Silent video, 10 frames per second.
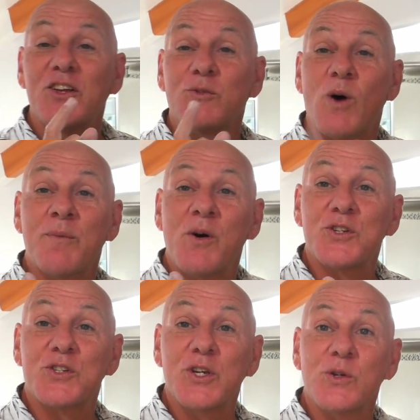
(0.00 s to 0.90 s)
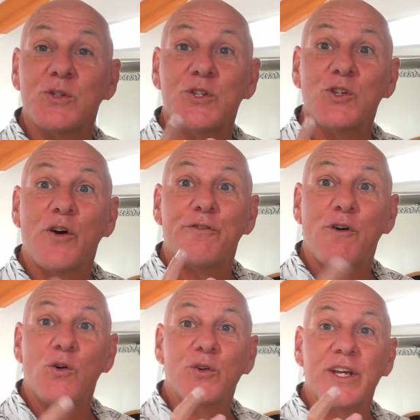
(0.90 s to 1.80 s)
It's one of my skills is not
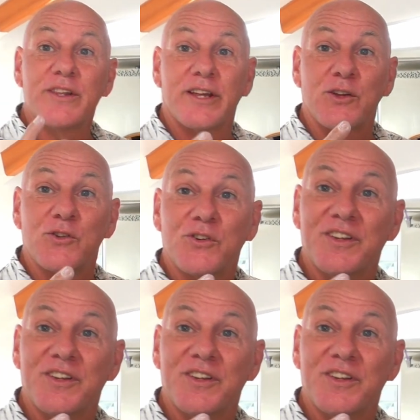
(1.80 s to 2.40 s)
folding things.